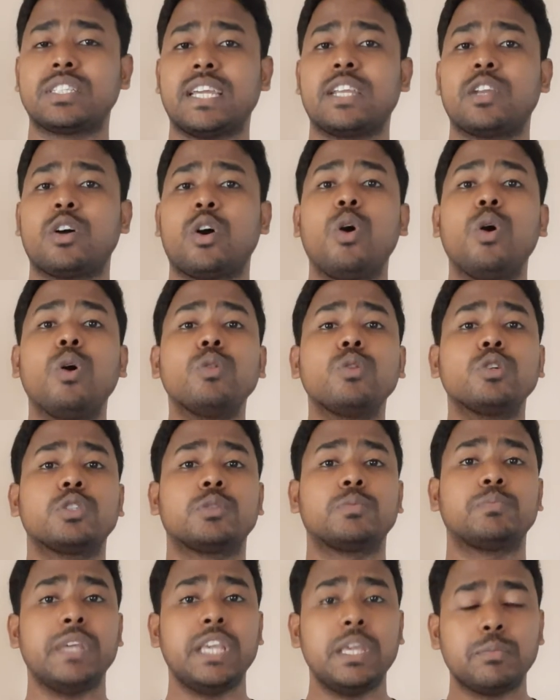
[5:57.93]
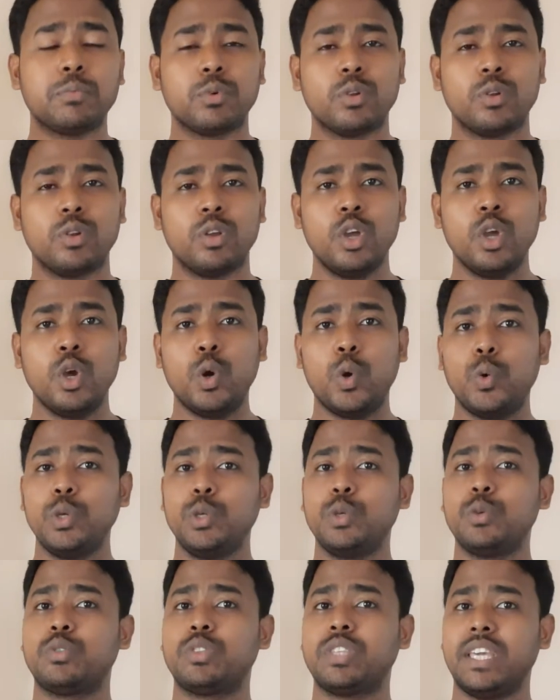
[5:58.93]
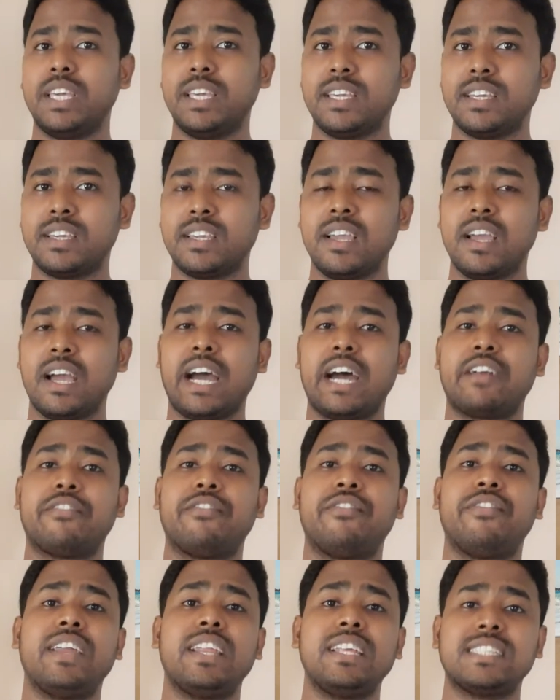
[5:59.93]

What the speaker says: and all those people who you think are very